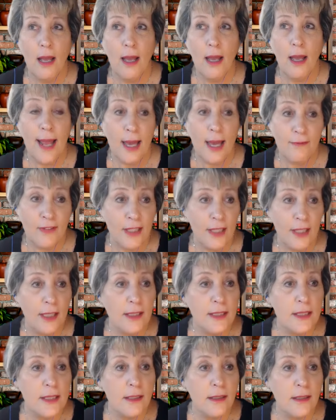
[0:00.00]
an
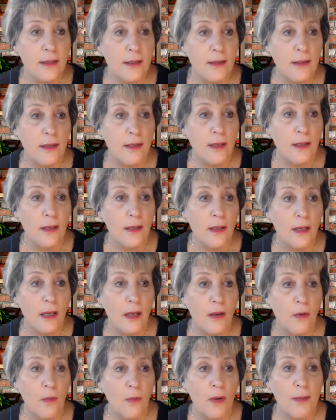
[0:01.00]
advocate,
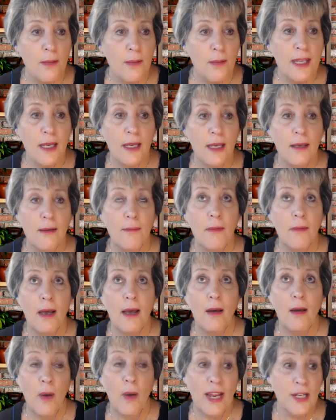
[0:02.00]
we become
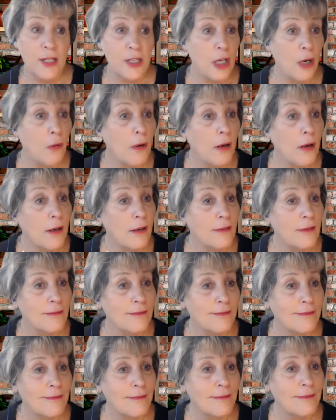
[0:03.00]
a way shower,
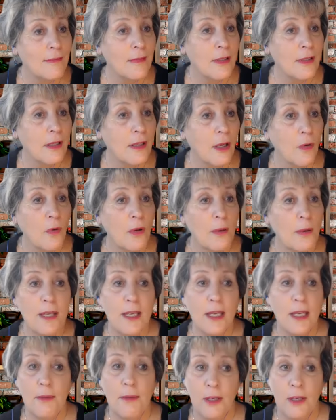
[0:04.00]
we
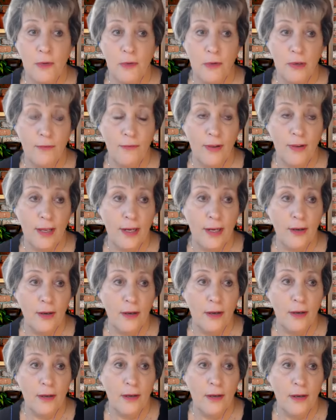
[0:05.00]
become a
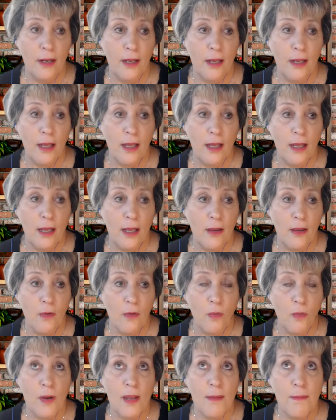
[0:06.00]
unifier,
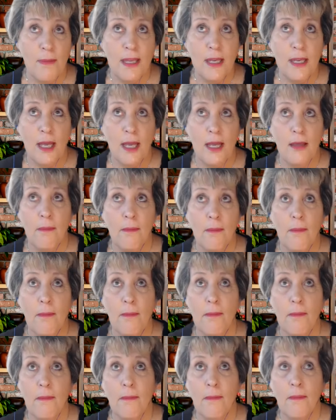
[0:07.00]
we
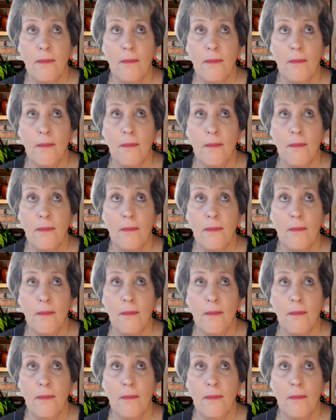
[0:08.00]
become